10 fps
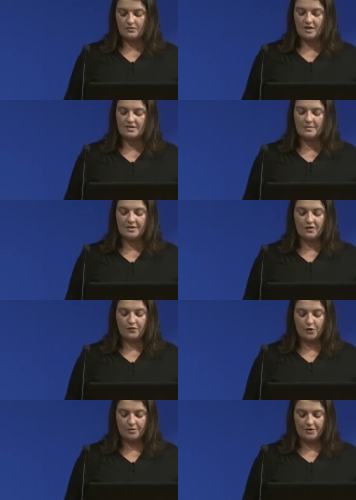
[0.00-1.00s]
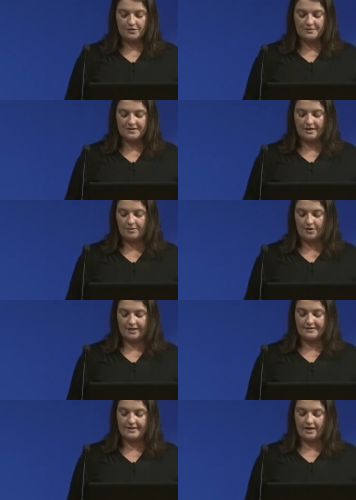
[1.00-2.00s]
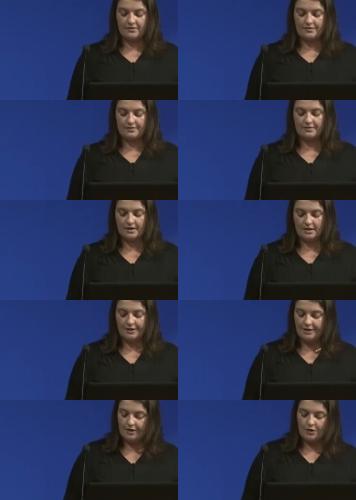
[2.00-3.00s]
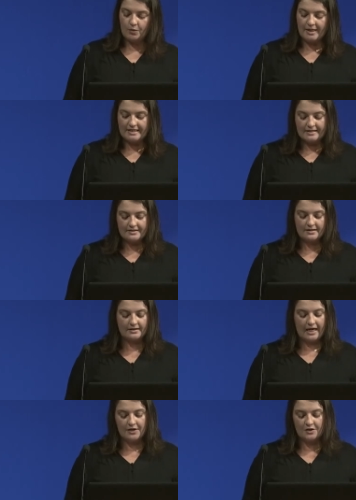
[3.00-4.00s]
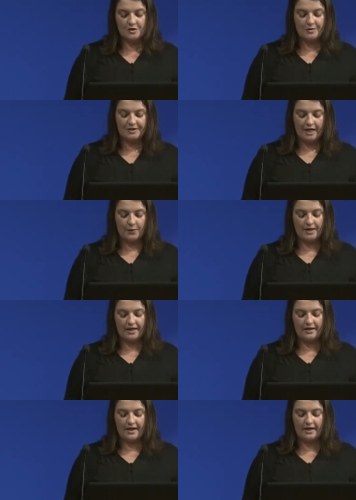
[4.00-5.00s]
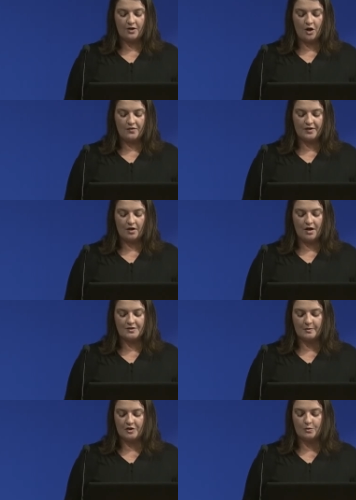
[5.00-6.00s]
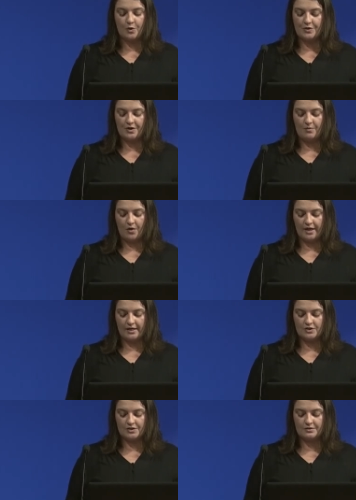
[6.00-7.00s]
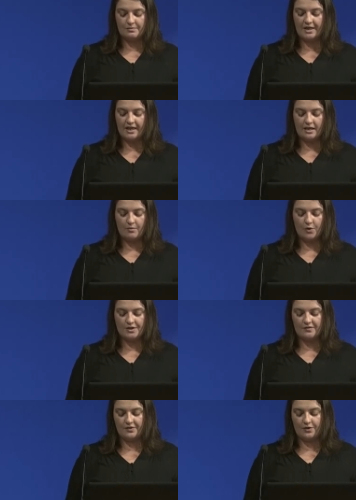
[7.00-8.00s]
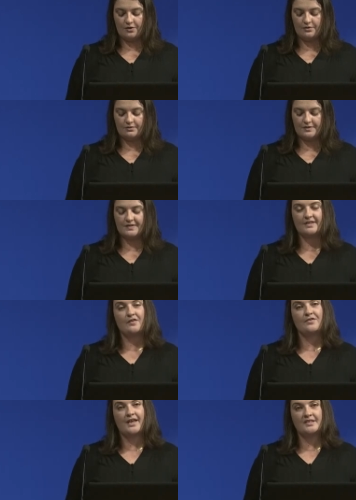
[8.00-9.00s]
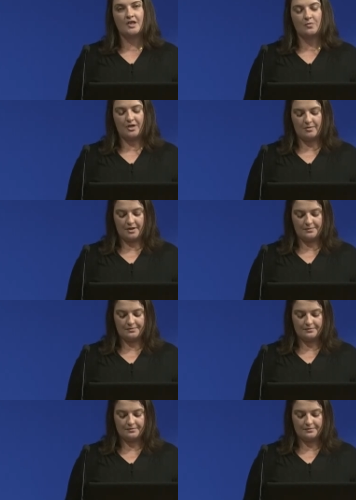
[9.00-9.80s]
something affordable, stable, and safe. Renting doesn't allow you to build equity and can often cost much more than a mortgage, making it more difficult to save for that down payment.